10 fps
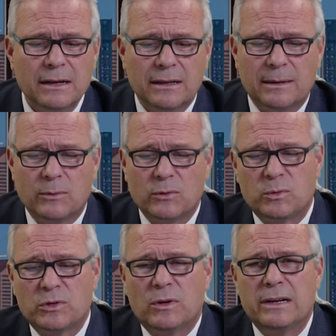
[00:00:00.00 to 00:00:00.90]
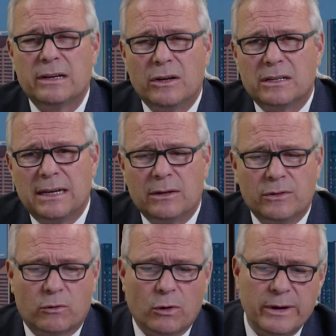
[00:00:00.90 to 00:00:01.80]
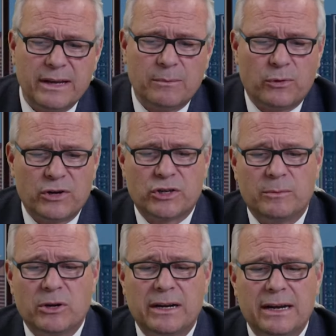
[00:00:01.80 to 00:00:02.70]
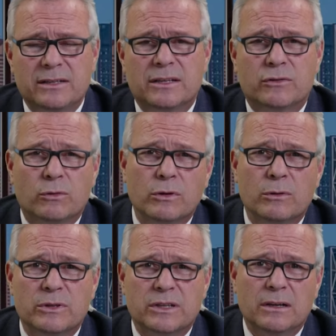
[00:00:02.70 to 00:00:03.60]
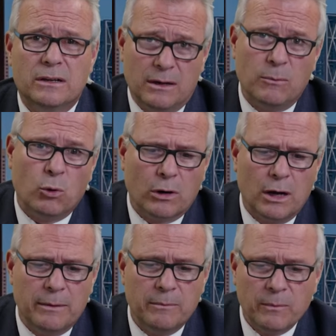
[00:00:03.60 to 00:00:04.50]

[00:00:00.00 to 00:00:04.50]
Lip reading: The Liberals were trying to knock down the growing impression among Canadians that Trudeau is a moron.